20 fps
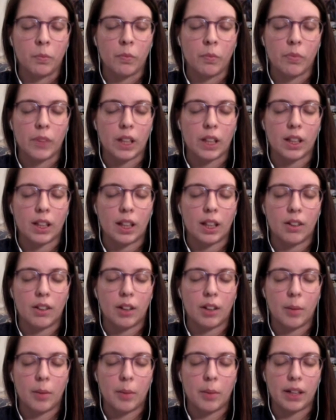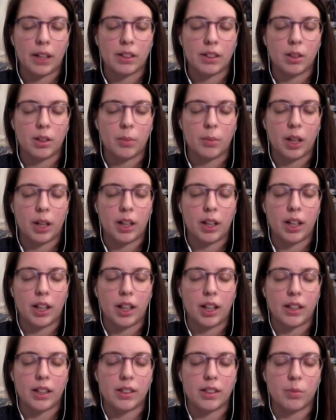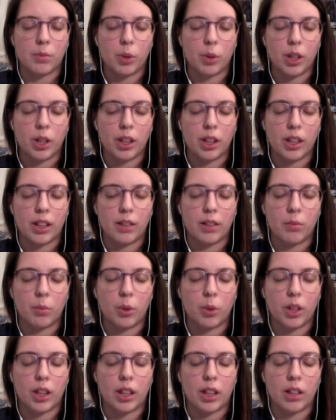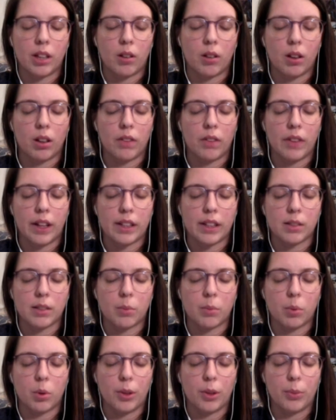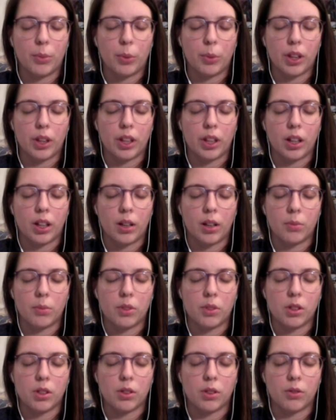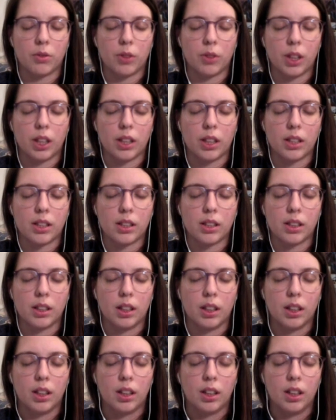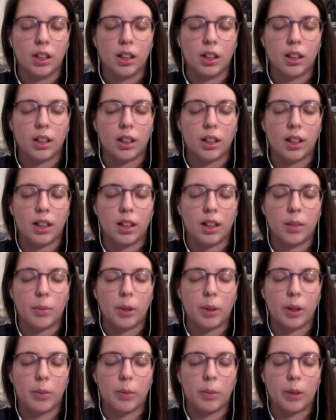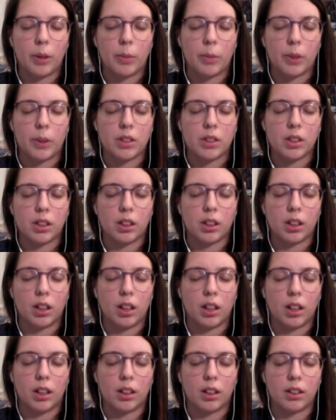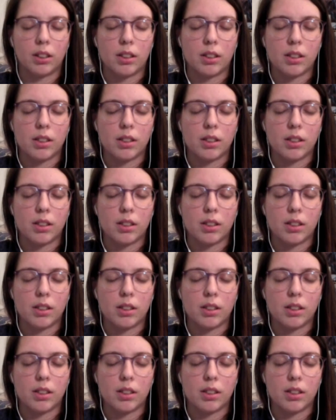Now come back to your body, and as you breathe in all of that support. Breathe it up to your feet, up, up, up into your heart.